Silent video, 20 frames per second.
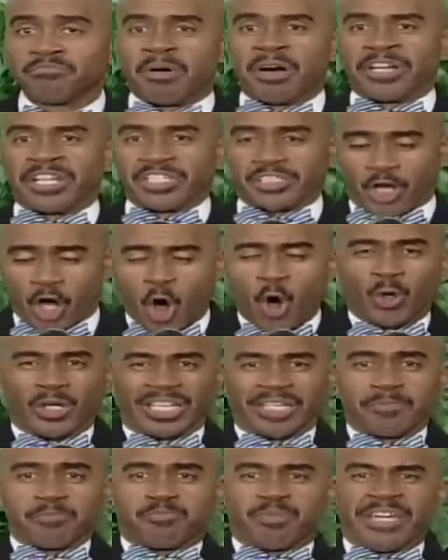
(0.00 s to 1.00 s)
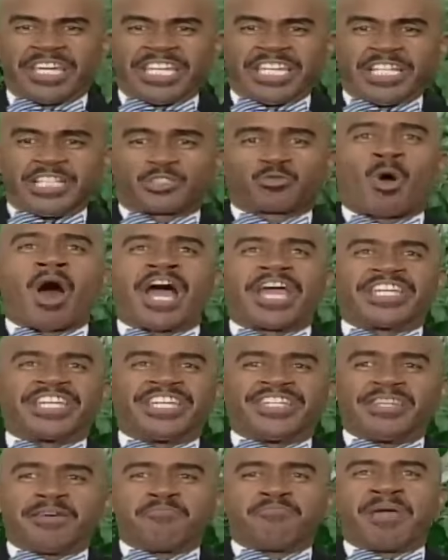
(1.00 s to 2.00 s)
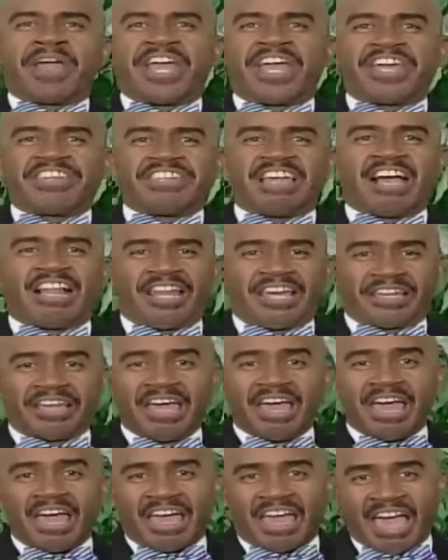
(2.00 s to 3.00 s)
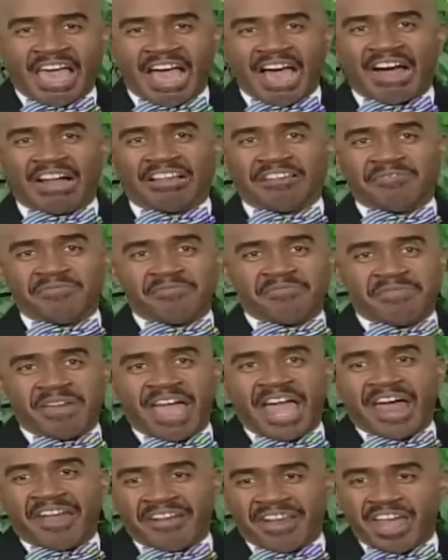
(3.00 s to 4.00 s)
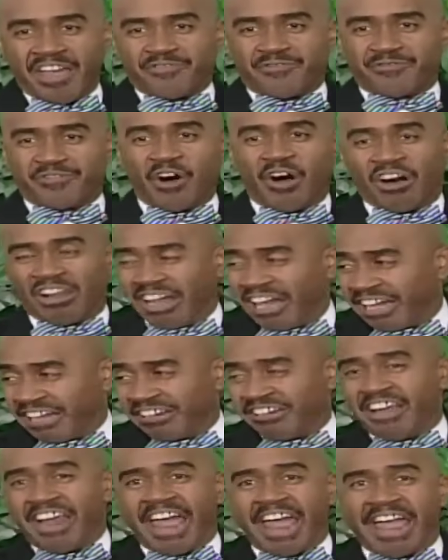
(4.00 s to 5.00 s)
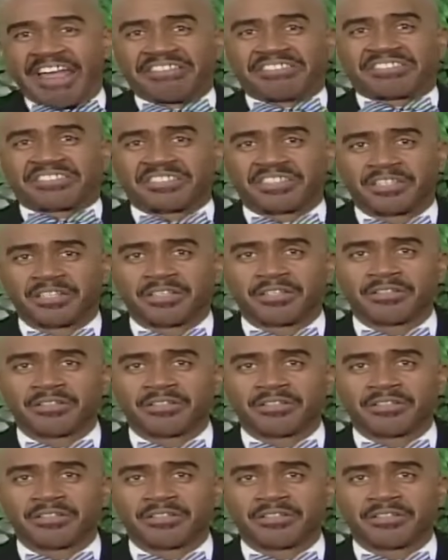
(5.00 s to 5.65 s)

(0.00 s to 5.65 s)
but he's holding bees while he in the bed yelling, Hail Mary, full of grace.